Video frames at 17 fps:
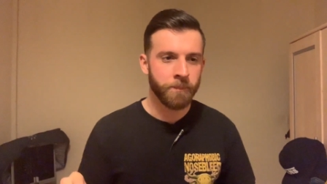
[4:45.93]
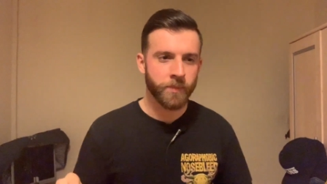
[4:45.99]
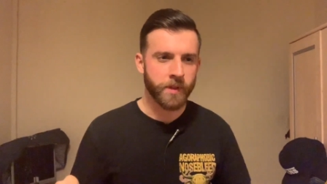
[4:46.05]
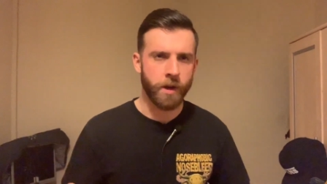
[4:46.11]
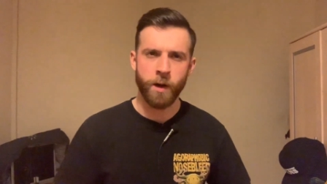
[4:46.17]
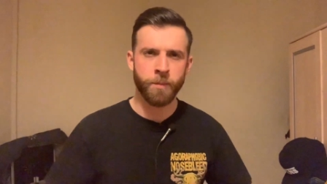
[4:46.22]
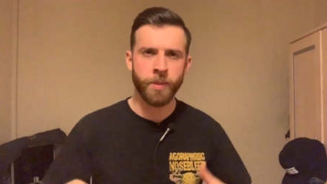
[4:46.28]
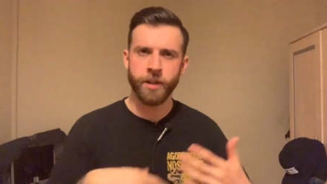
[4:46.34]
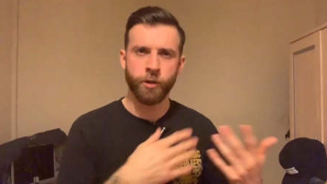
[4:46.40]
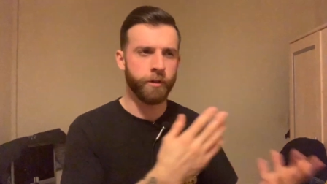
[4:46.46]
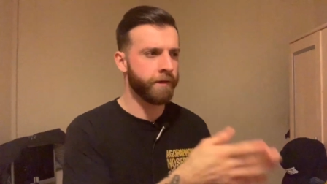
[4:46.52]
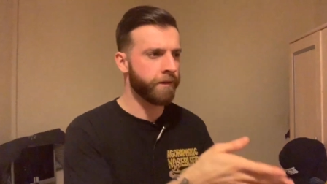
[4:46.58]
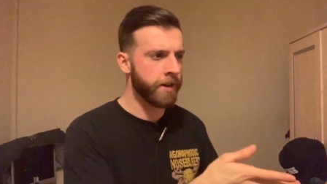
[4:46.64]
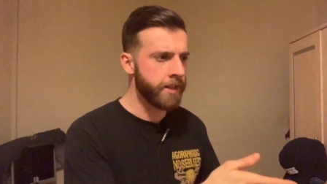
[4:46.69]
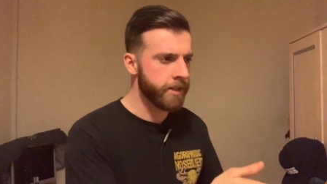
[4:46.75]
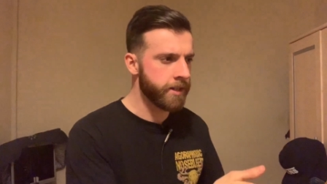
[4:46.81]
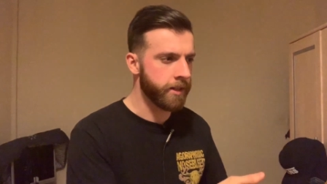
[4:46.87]
I've been a good
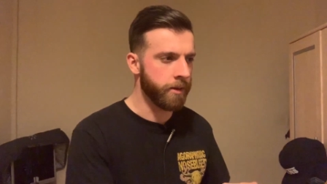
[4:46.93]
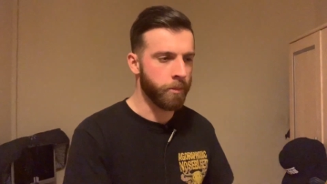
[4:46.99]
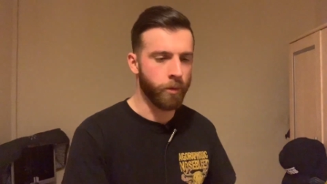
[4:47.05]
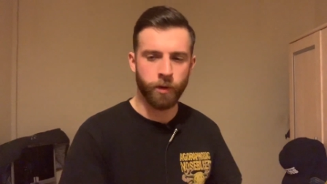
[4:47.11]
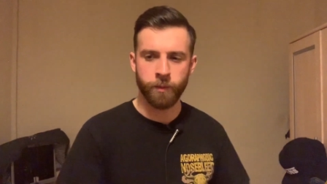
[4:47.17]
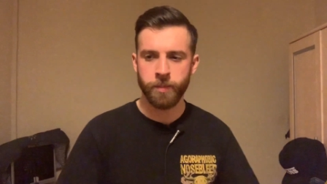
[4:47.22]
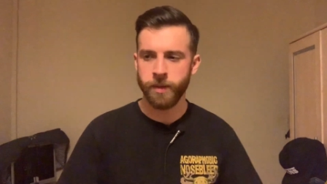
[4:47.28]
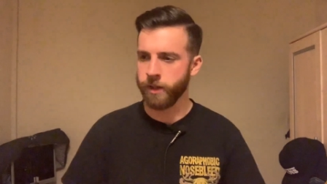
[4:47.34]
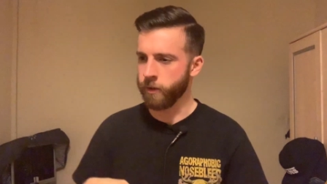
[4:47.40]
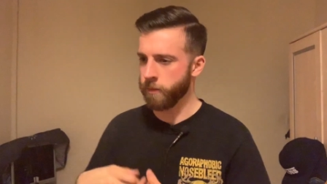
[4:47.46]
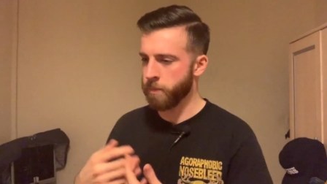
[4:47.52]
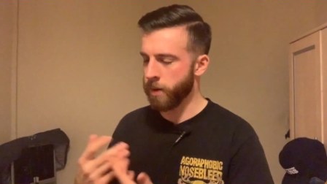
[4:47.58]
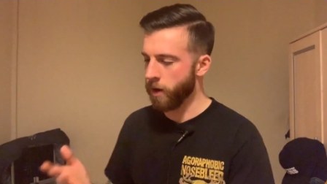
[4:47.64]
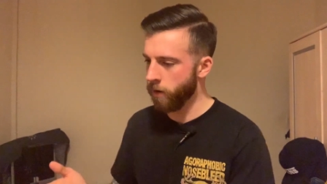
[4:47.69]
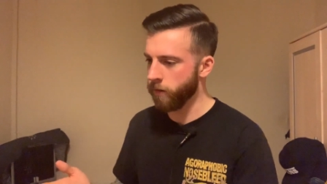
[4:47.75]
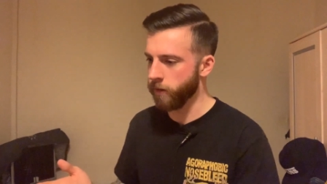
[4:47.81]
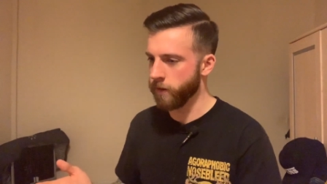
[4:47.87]
friend to them, or I've been a good
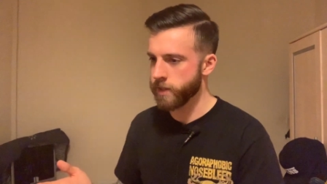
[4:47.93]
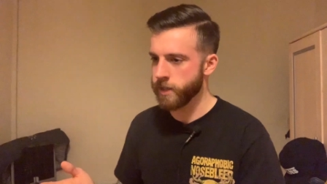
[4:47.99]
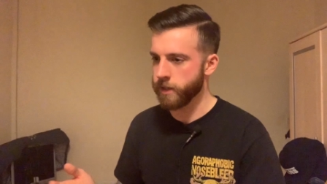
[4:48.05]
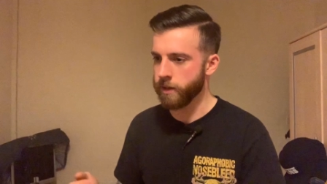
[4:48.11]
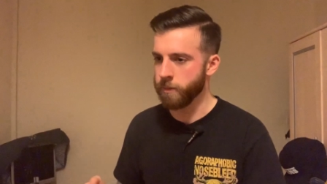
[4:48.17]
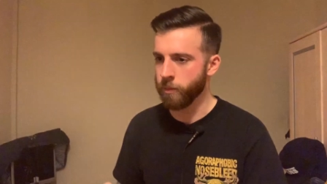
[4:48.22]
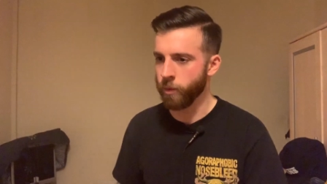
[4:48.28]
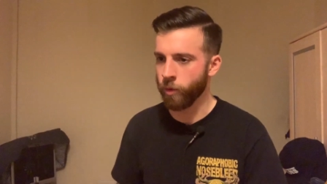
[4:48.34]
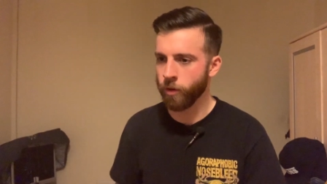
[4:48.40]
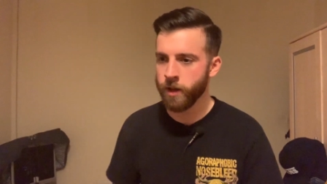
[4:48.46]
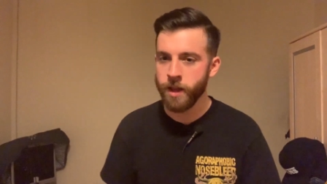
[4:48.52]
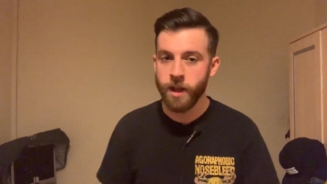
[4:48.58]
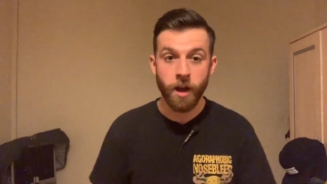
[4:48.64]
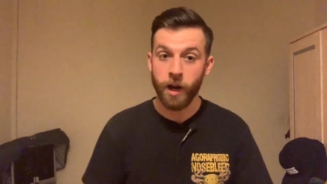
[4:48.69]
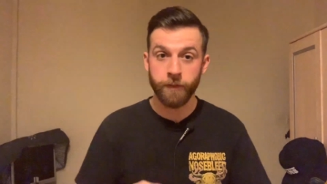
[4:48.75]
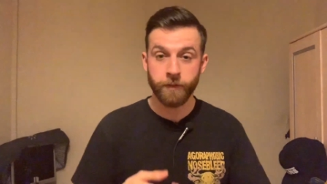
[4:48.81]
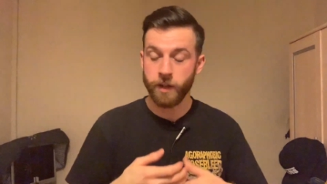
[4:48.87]
partner to them, or
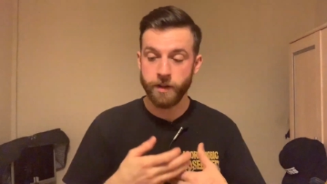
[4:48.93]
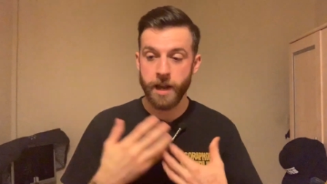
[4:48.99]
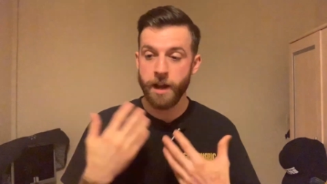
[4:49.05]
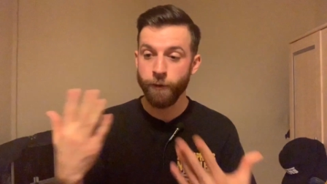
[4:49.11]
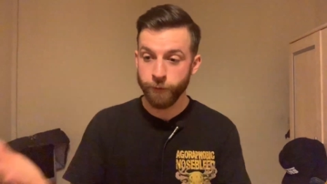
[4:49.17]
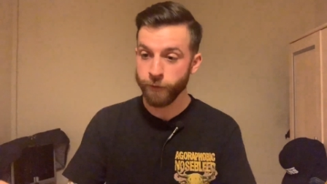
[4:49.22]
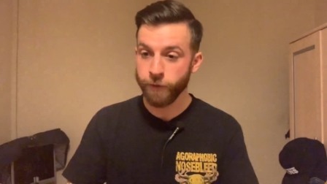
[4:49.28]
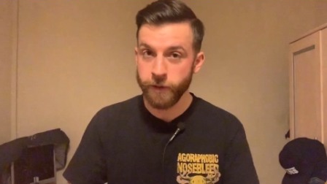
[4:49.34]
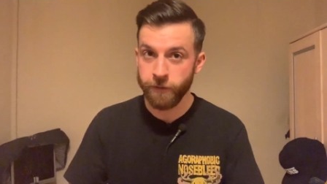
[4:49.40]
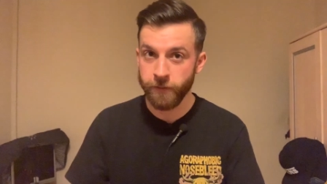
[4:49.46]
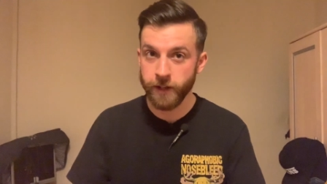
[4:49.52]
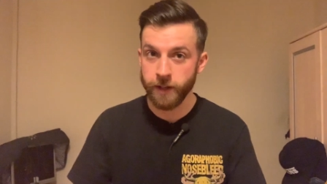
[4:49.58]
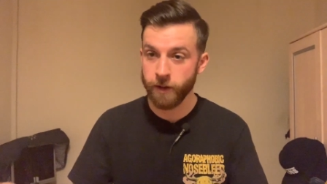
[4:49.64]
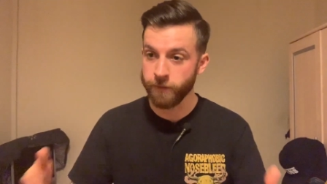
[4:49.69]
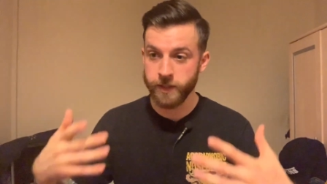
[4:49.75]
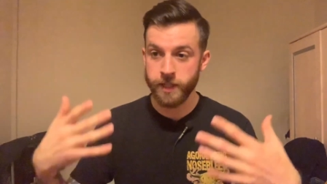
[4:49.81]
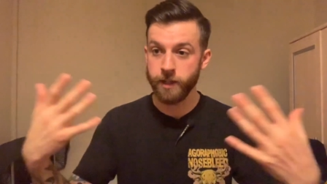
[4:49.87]
I've done everything,
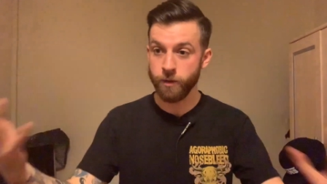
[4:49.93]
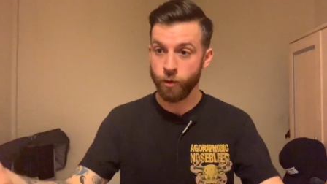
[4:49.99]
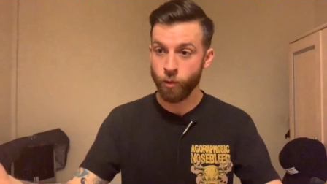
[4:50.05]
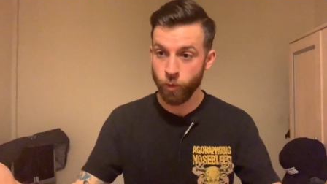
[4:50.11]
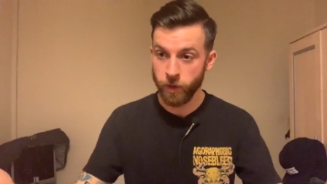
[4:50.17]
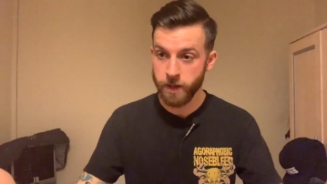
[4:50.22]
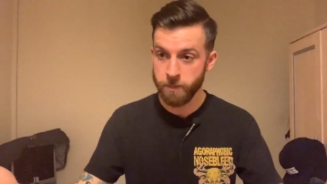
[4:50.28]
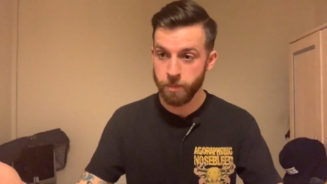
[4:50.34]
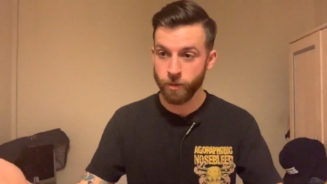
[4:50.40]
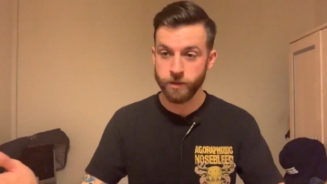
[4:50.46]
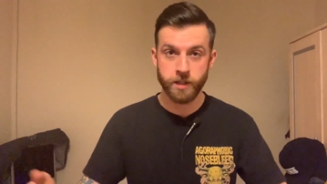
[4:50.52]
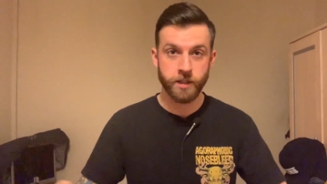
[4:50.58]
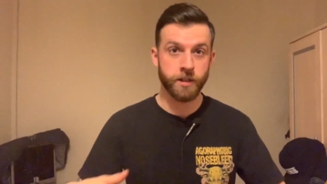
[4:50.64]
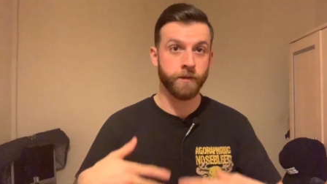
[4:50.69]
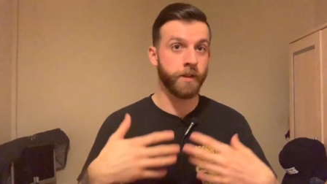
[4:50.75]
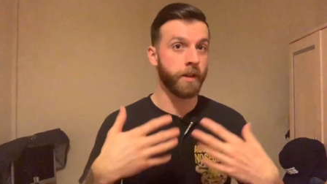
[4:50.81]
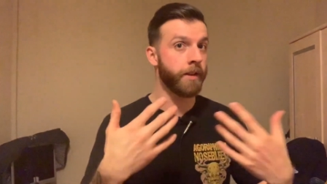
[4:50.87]
I've ticked all their boxes,
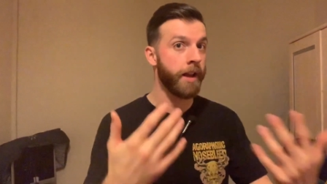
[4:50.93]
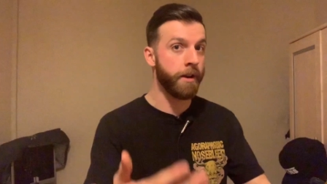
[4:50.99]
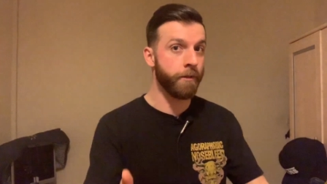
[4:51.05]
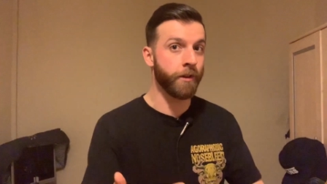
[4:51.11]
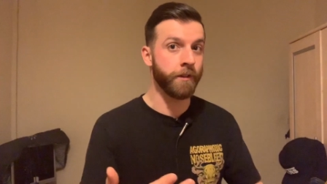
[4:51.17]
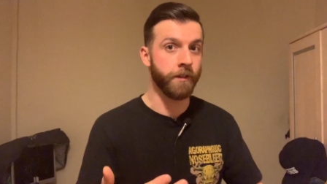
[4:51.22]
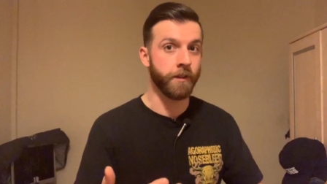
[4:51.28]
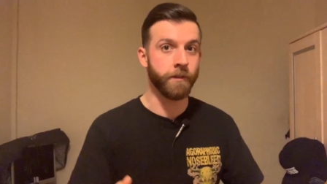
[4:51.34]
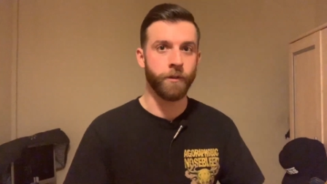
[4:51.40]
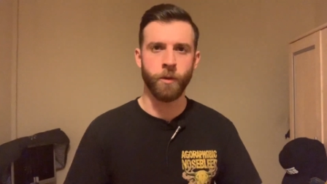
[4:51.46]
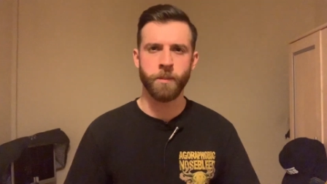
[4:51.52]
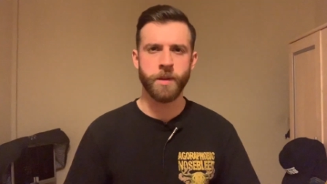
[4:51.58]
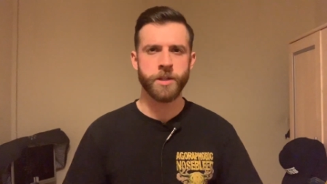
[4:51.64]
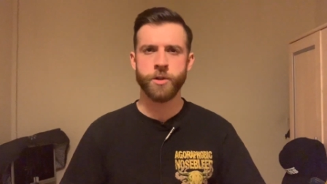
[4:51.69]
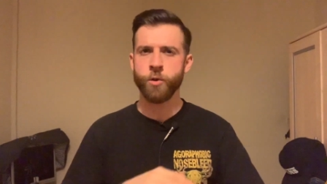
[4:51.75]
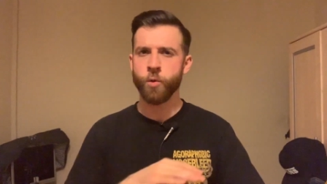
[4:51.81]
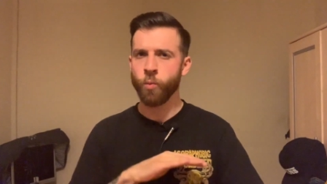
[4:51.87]
I've done everything for them,
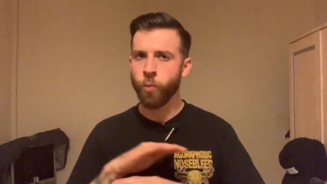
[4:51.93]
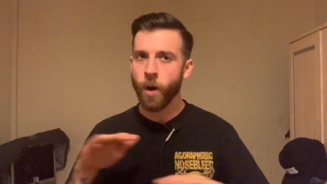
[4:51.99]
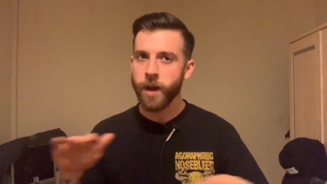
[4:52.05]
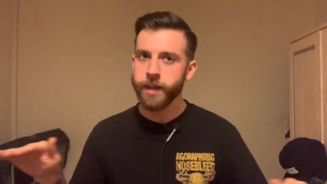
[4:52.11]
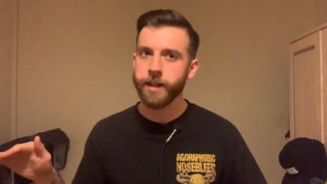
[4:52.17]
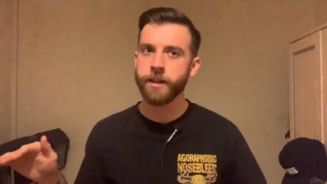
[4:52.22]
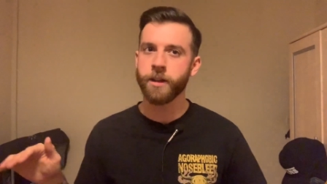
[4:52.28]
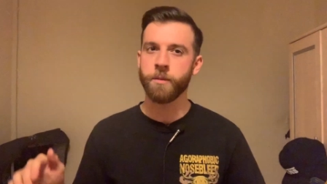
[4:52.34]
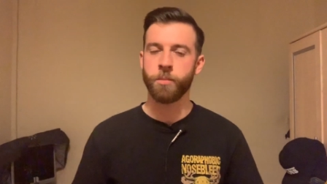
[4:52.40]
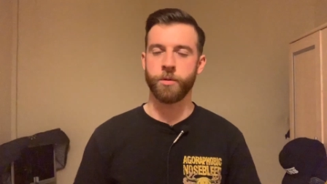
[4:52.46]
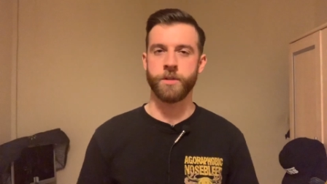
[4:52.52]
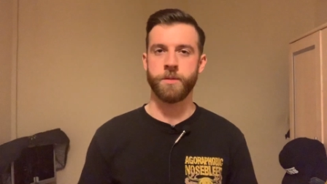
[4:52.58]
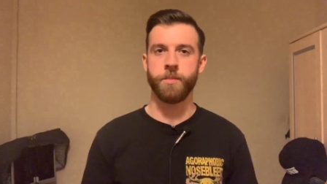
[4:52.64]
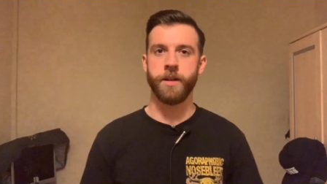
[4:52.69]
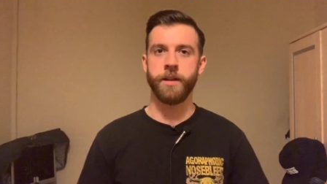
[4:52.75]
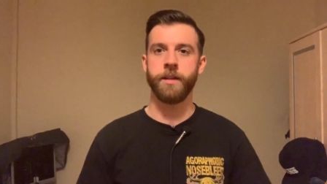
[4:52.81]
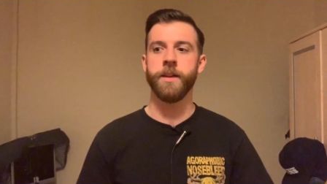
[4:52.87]
there's no way they could
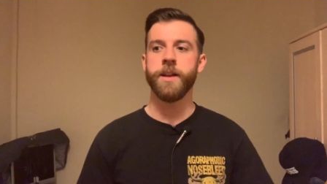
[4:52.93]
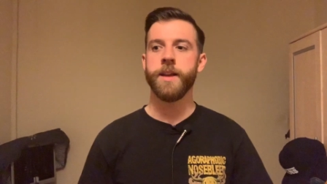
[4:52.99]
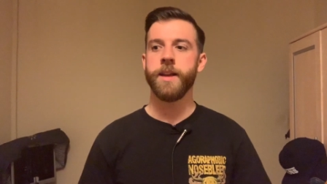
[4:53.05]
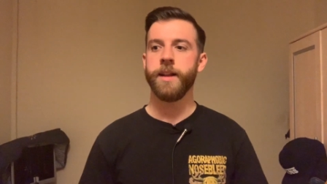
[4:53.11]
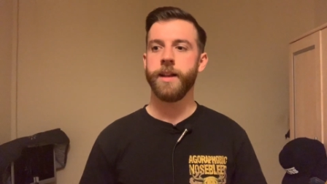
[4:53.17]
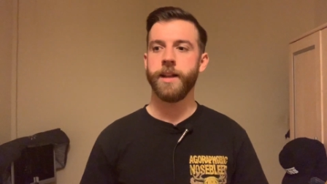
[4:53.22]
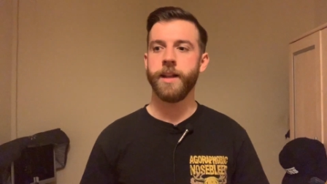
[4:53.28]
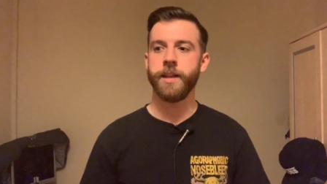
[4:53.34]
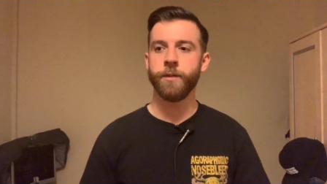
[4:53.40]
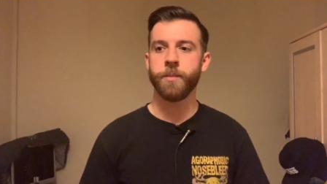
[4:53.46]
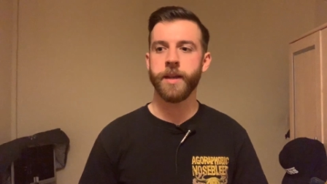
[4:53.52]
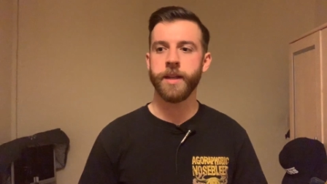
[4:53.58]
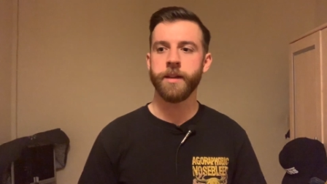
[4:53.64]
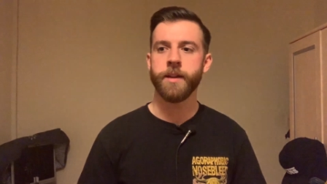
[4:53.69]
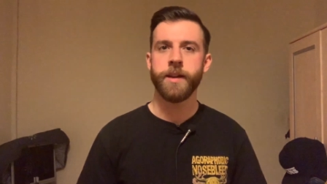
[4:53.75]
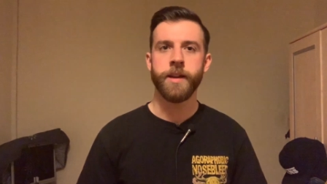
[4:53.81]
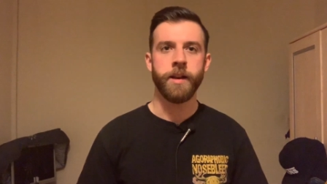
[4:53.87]
possibly leave me.